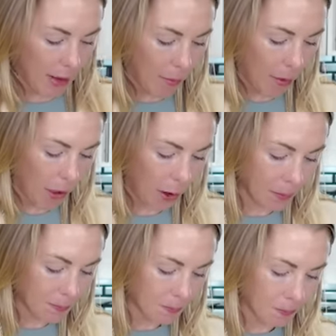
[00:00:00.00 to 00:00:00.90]
that
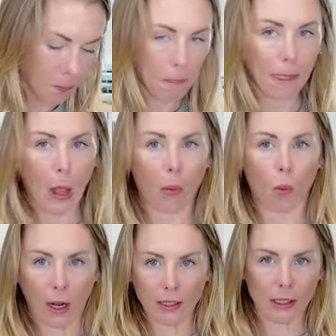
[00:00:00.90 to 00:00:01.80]
bar
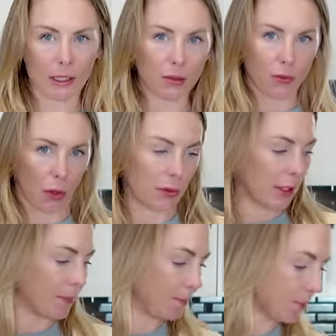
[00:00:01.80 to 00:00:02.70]
once it's
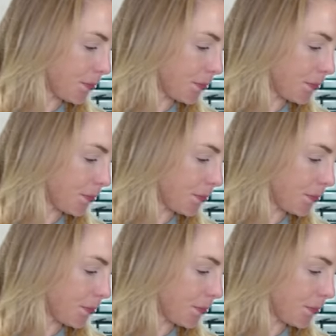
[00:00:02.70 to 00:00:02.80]
frozen.